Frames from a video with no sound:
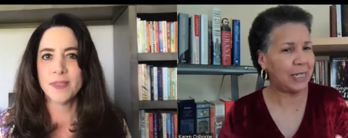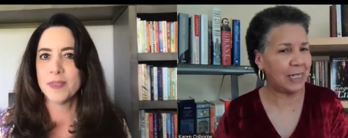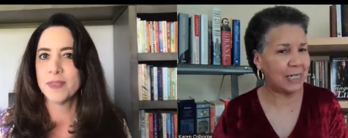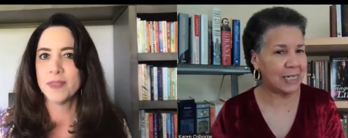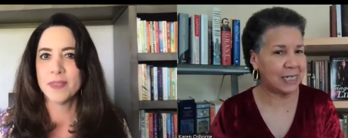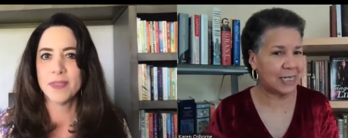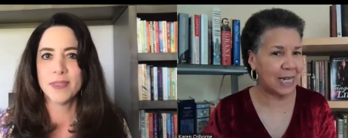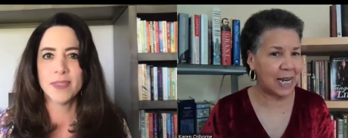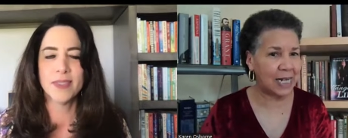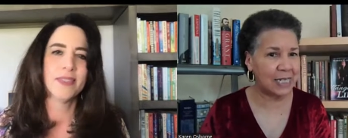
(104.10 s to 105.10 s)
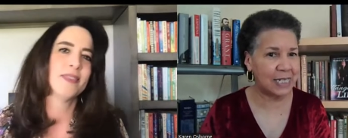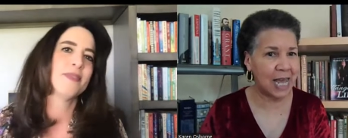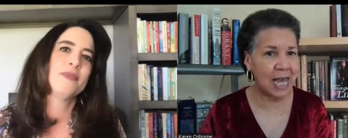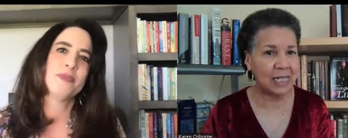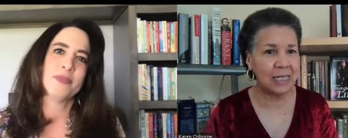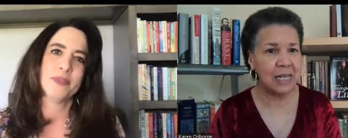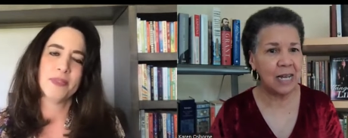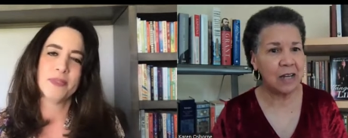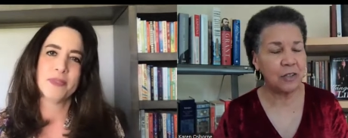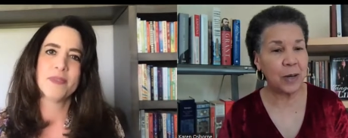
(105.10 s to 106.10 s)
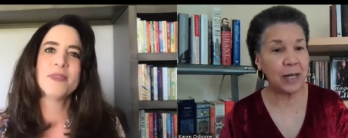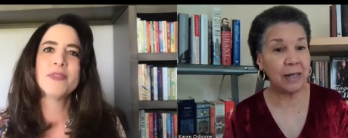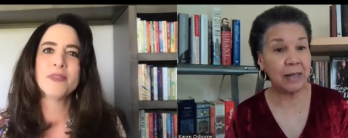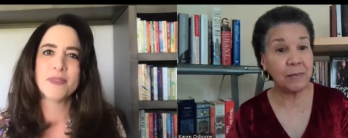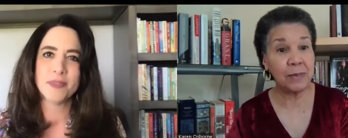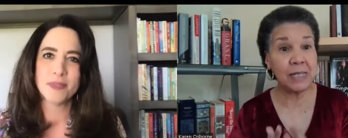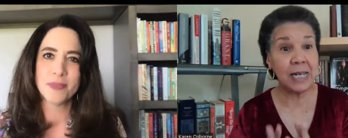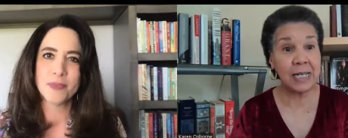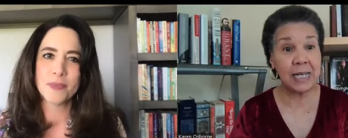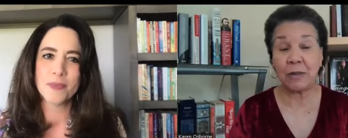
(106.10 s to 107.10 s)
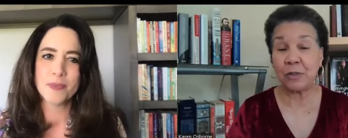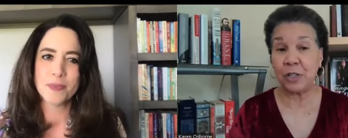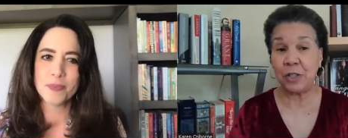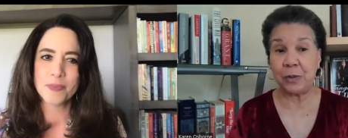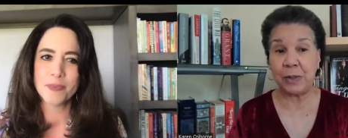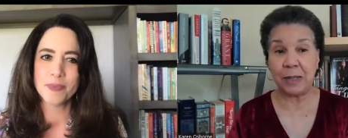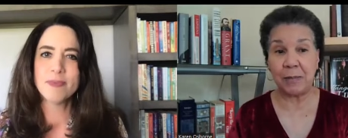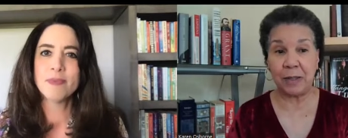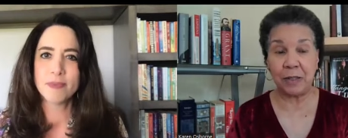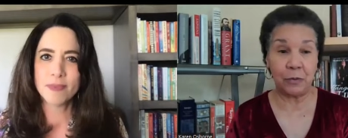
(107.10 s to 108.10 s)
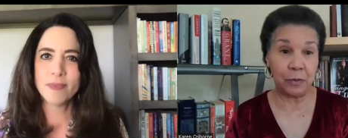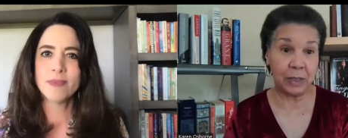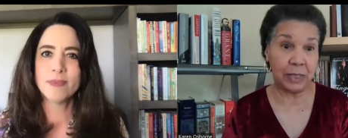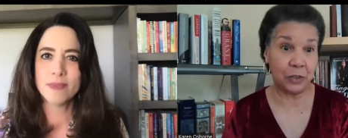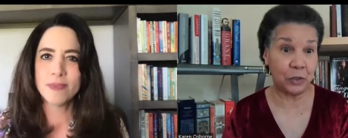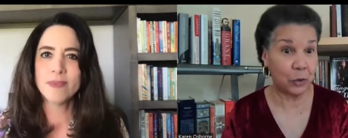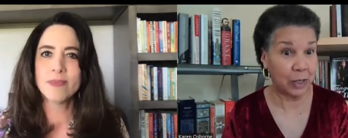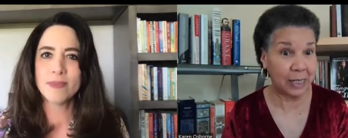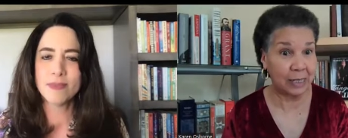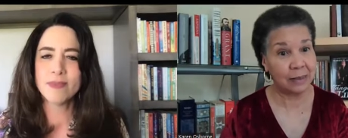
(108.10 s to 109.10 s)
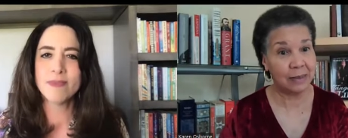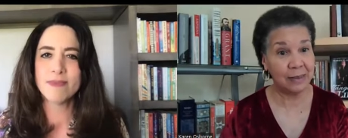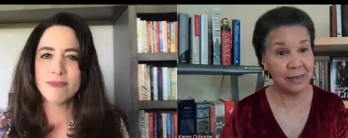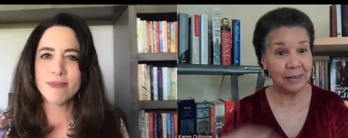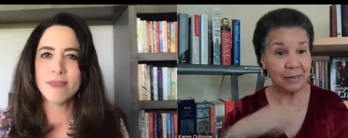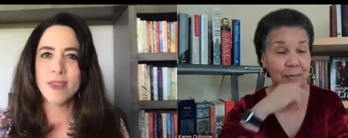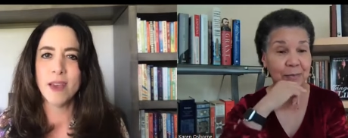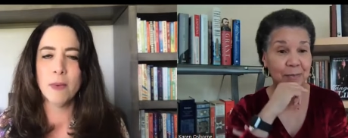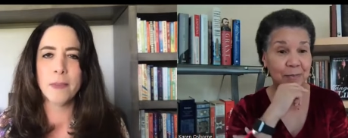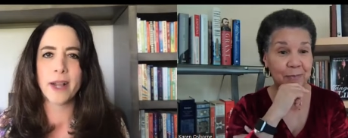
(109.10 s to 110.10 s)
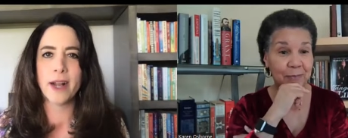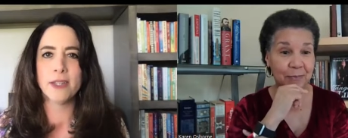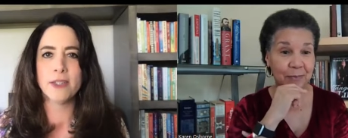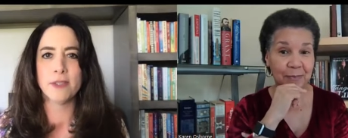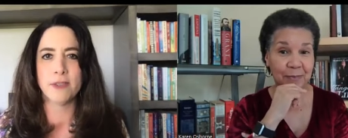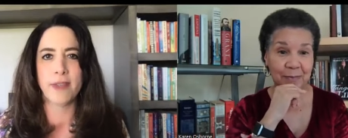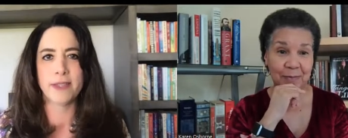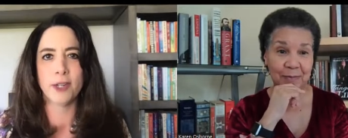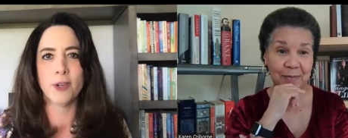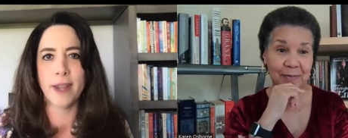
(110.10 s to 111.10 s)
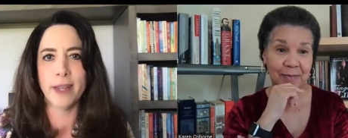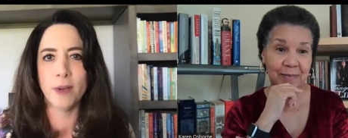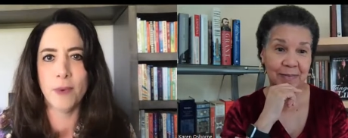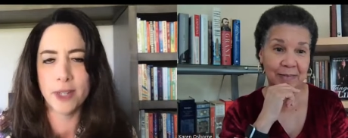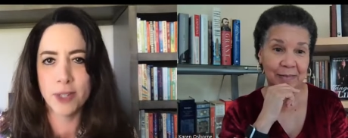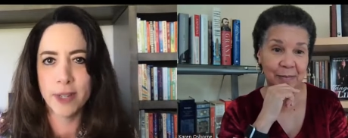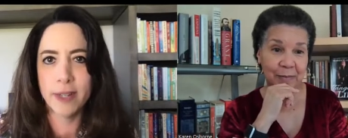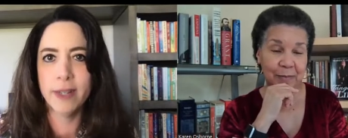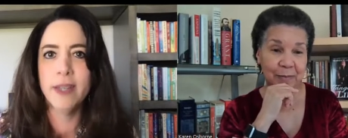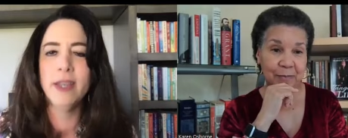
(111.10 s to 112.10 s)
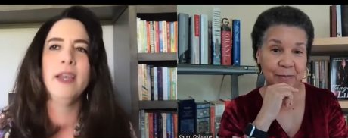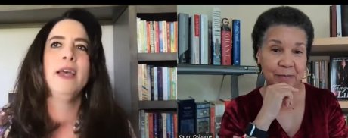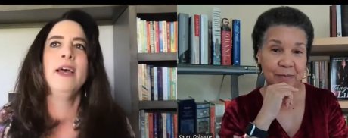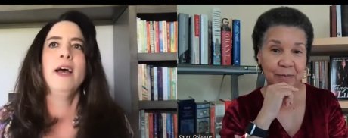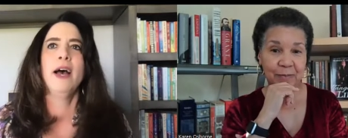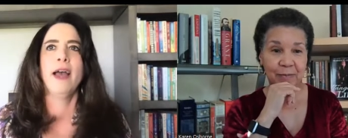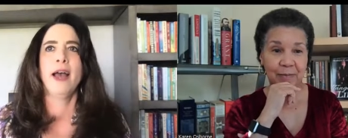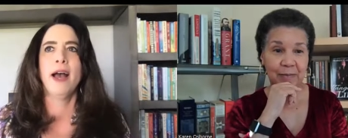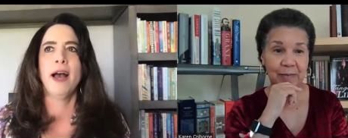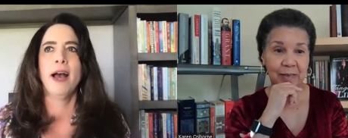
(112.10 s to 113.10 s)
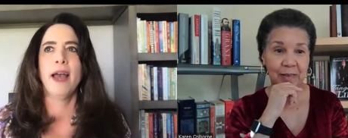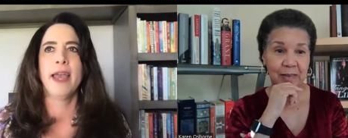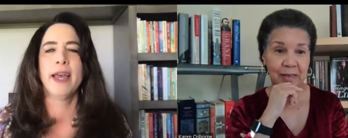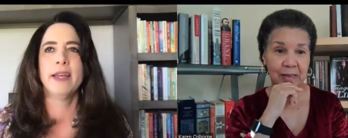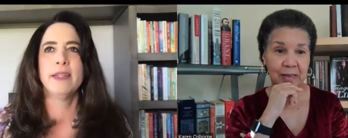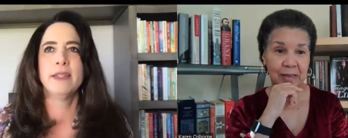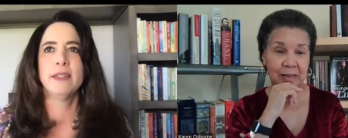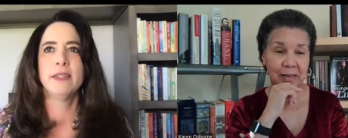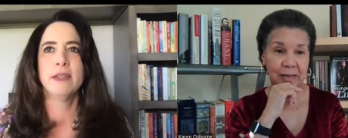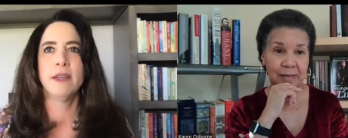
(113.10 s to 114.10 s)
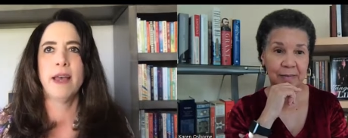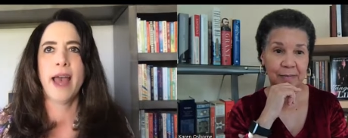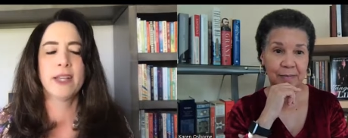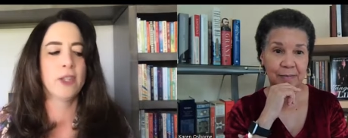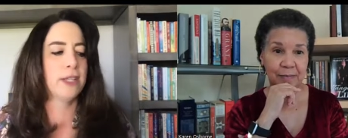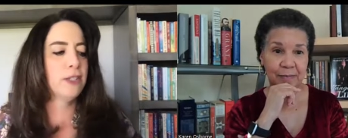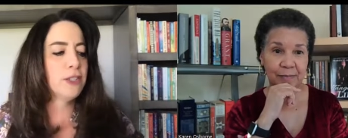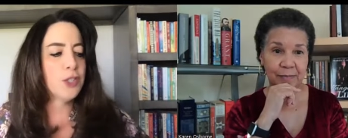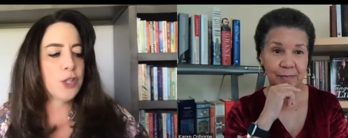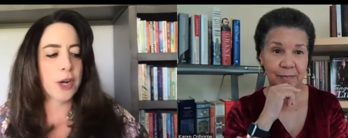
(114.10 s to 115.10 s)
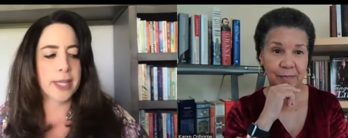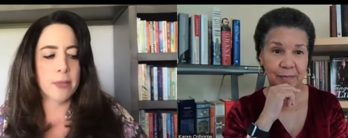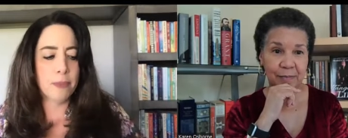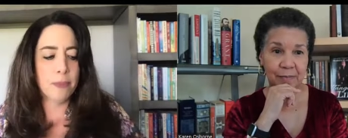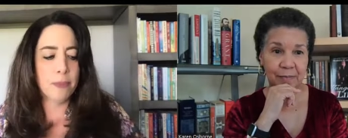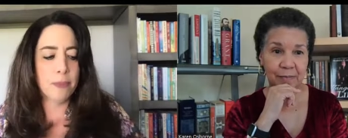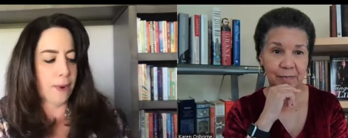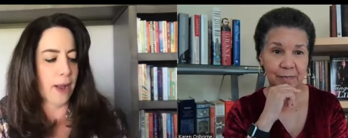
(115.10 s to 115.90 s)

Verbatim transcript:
Speaker 1: reading these days? And do any of them stand out to you as something you're really enjoying?
Speaker 2: Oh my gosh. So that's a great question. And actually, I just started Brene